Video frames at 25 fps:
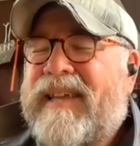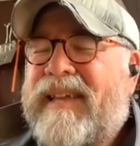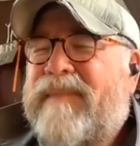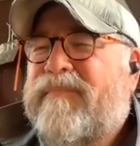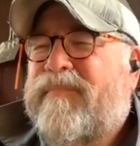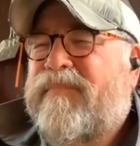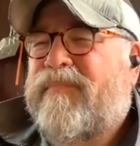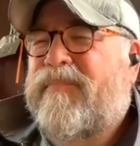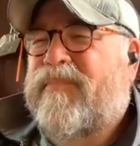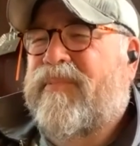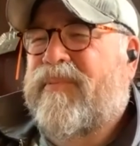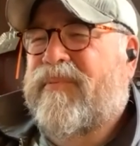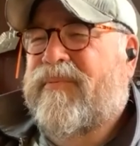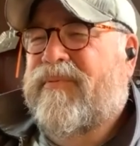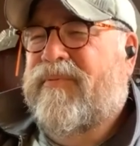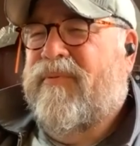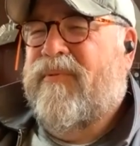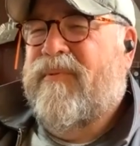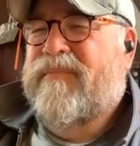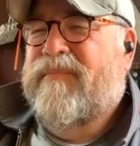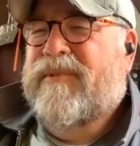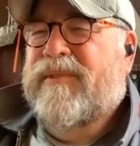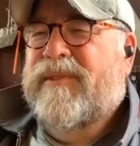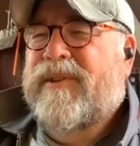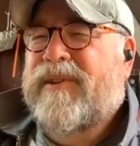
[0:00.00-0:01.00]
He
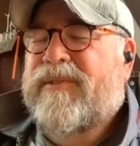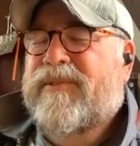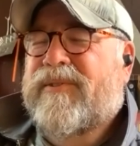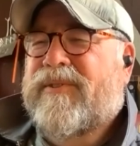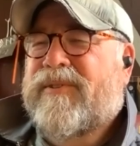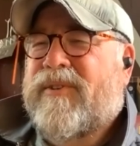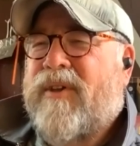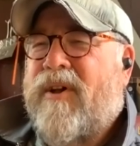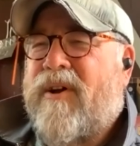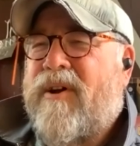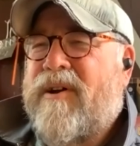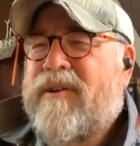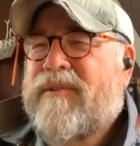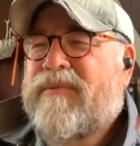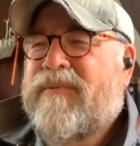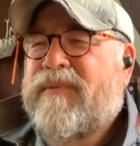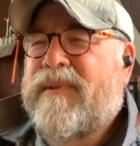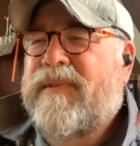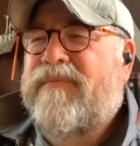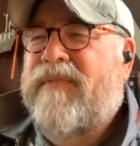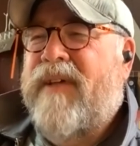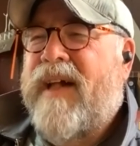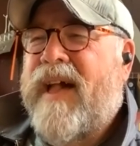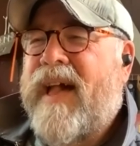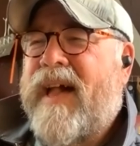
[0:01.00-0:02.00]
performed a little song.
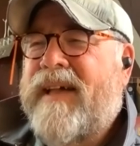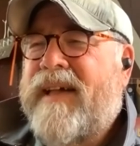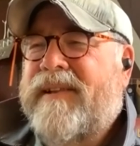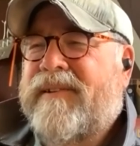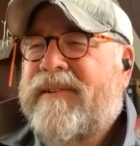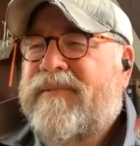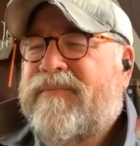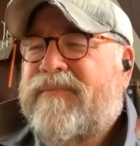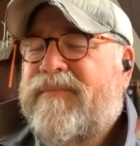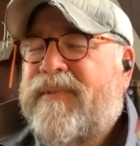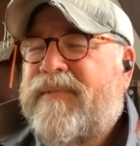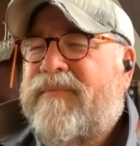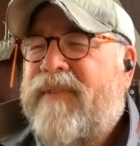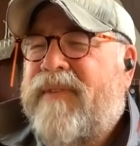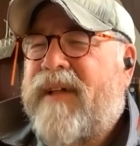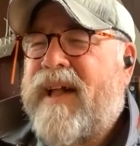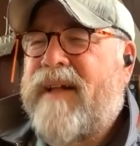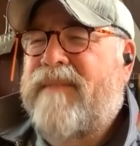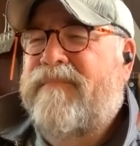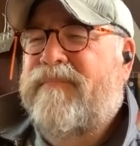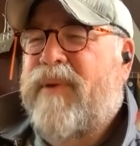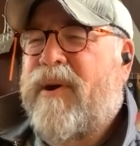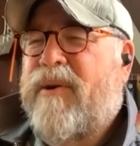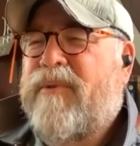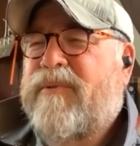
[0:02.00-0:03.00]
We've had
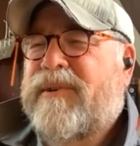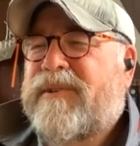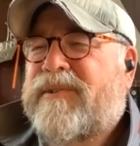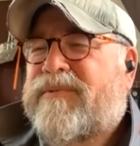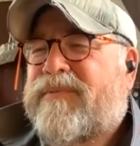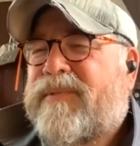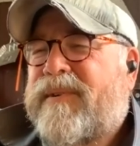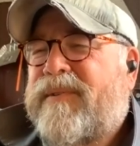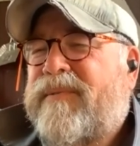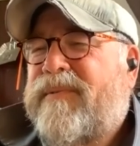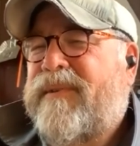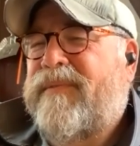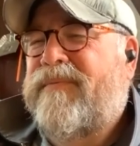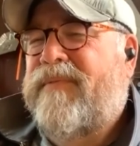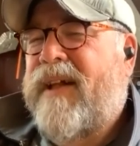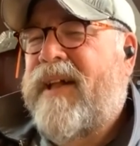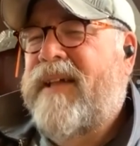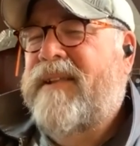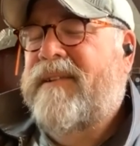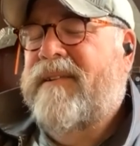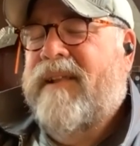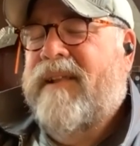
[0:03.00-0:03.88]
poetry.